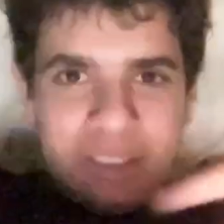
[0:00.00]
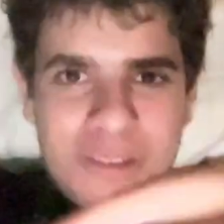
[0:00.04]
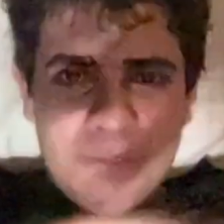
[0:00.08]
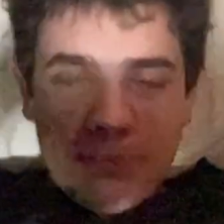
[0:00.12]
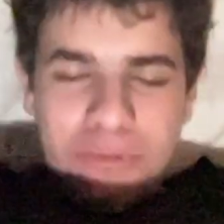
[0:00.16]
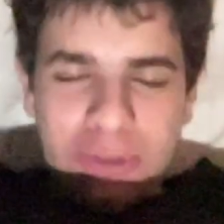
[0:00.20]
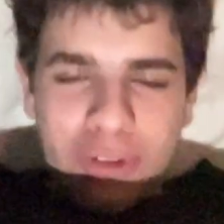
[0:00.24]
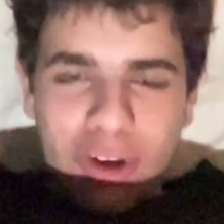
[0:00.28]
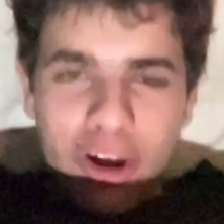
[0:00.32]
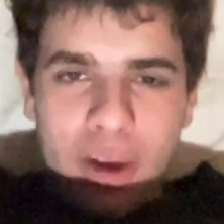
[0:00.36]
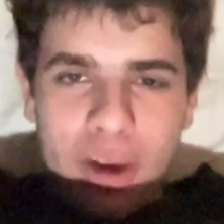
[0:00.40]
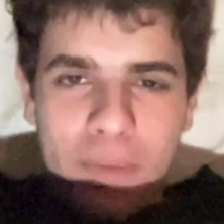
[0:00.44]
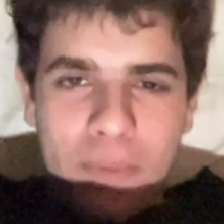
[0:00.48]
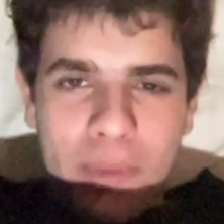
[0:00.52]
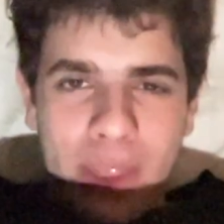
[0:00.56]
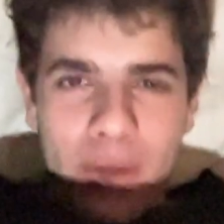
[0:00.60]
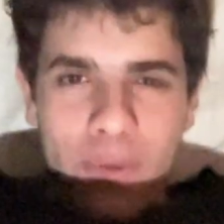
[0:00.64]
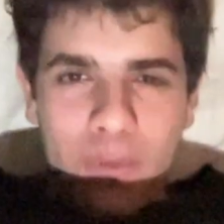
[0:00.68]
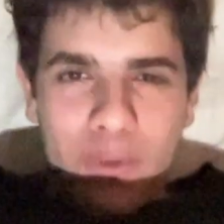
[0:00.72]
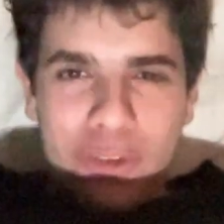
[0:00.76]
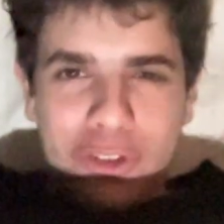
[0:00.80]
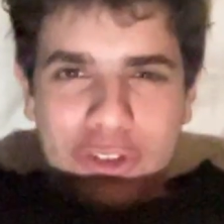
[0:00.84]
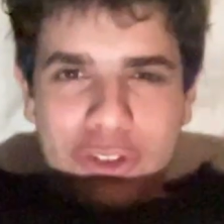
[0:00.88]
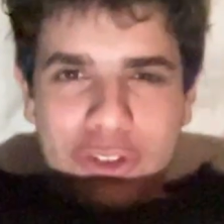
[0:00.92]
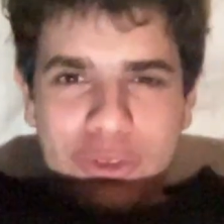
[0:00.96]
subscribe and I
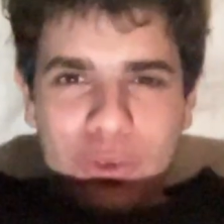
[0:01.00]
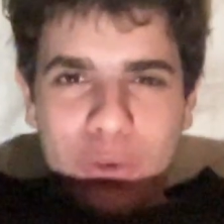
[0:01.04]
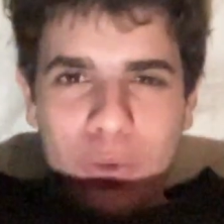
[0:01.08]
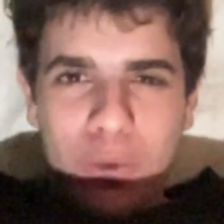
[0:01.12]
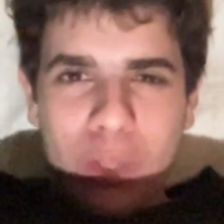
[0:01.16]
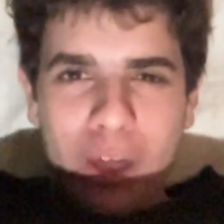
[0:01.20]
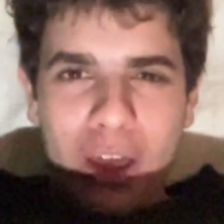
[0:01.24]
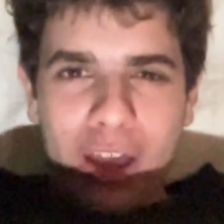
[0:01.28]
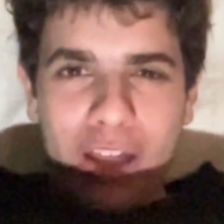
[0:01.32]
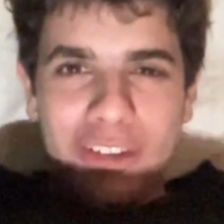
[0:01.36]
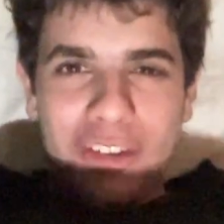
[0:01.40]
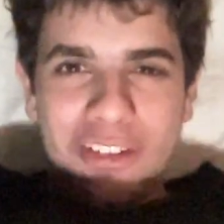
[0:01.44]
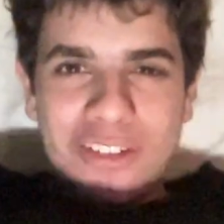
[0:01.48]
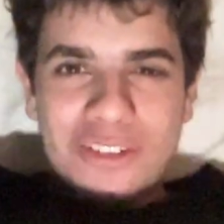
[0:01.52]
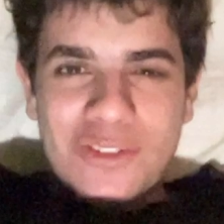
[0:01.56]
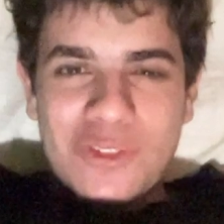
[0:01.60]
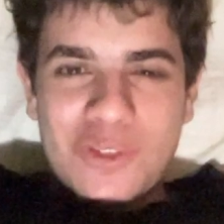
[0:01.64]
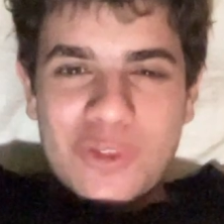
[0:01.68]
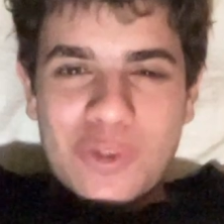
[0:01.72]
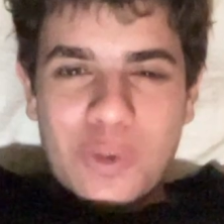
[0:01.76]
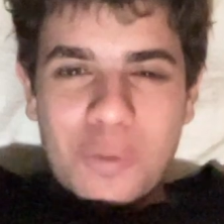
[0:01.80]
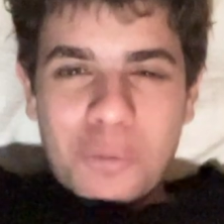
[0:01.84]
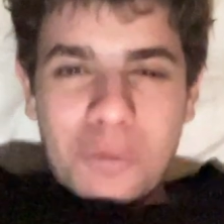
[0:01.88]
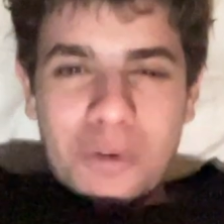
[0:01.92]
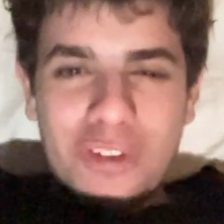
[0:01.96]
want you to know that I love you
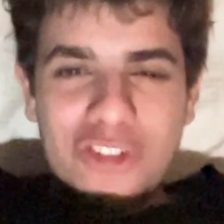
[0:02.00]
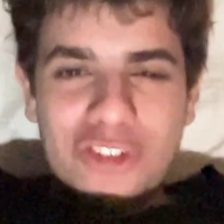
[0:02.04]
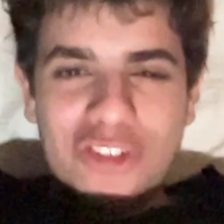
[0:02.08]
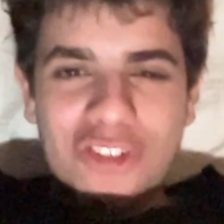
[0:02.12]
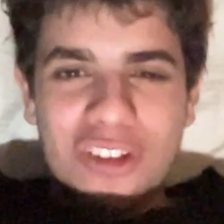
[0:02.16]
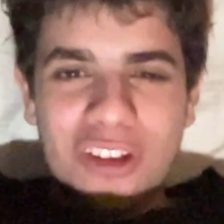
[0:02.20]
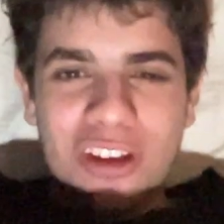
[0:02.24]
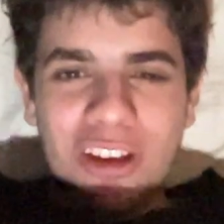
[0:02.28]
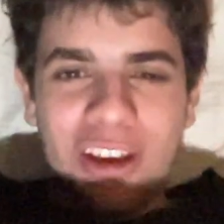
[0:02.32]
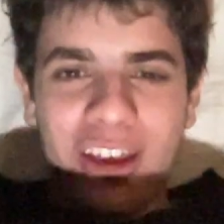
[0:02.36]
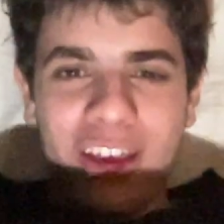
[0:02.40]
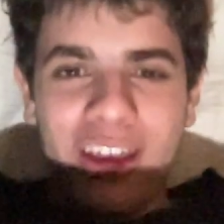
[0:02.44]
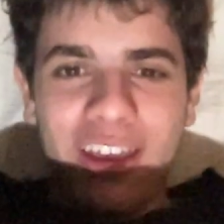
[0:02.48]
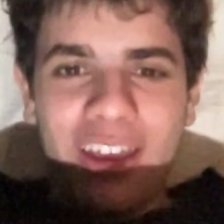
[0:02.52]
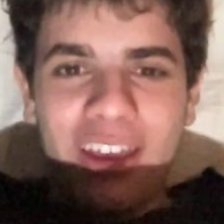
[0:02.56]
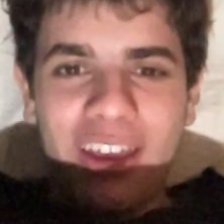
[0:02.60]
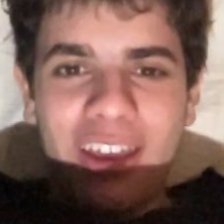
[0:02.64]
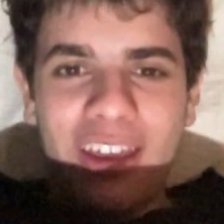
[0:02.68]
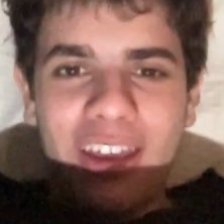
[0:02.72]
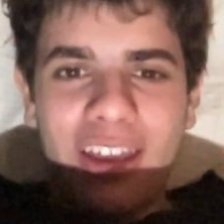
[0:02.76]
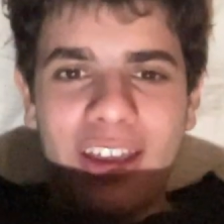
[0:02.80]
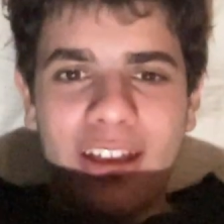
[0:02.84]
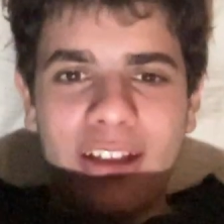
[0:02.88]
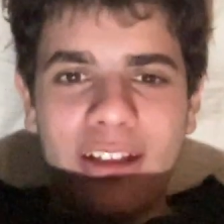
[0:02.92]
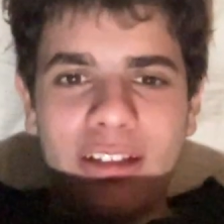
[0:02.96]
so much.
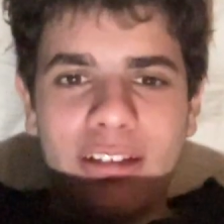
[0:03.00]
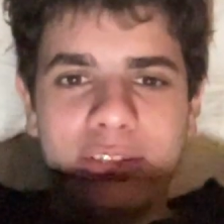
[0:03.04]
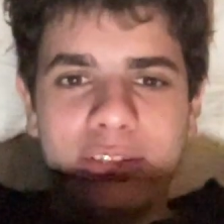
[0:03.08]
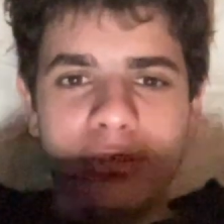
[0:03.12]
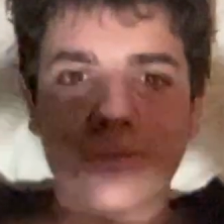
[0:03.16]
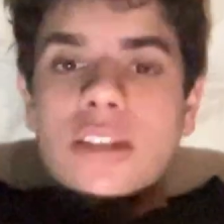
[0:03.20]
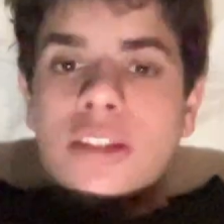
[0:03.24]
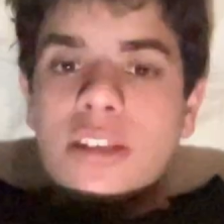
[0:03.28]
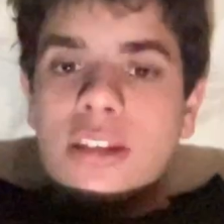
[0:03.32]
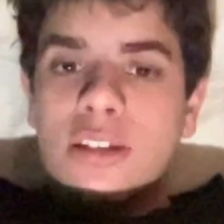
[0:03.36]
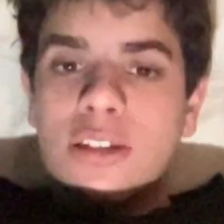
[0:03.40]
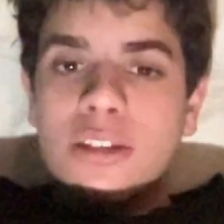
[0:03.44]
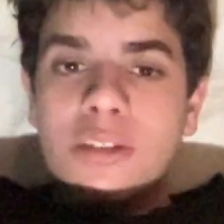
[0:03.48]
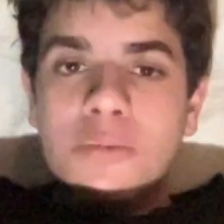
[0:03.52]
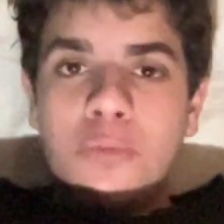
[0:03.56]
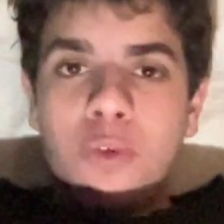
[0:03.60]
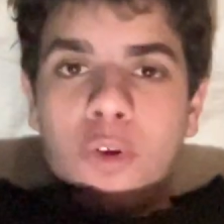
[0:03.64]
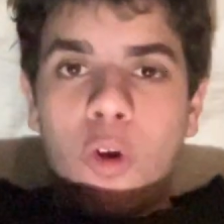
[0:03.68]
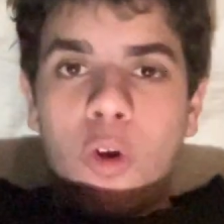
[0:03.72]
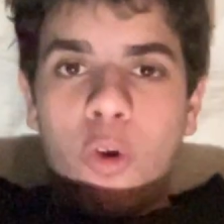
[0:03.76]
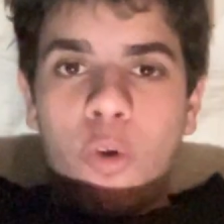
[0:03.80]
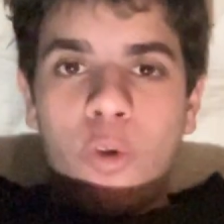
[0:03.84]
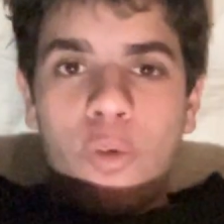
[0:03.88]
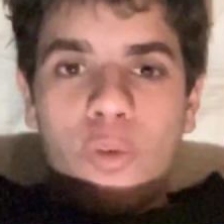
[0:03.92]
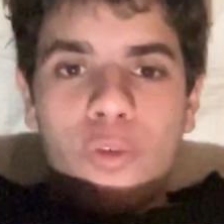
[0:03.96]
And see you
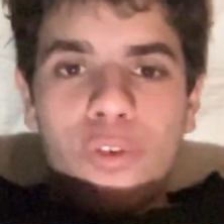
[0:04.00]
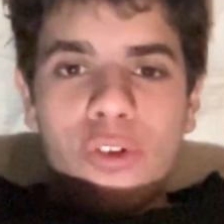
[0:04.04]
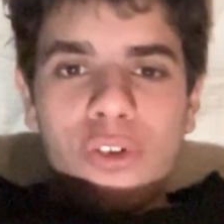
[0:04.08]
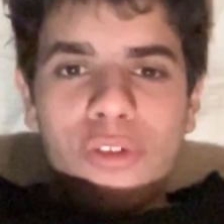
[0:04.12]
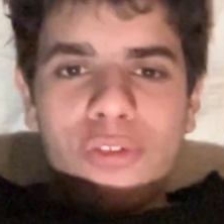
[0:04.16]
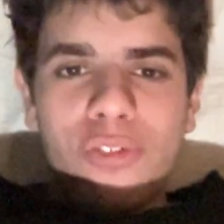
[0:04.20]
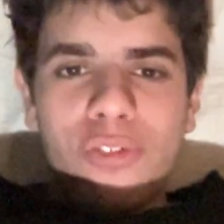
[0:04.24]
tomorrow for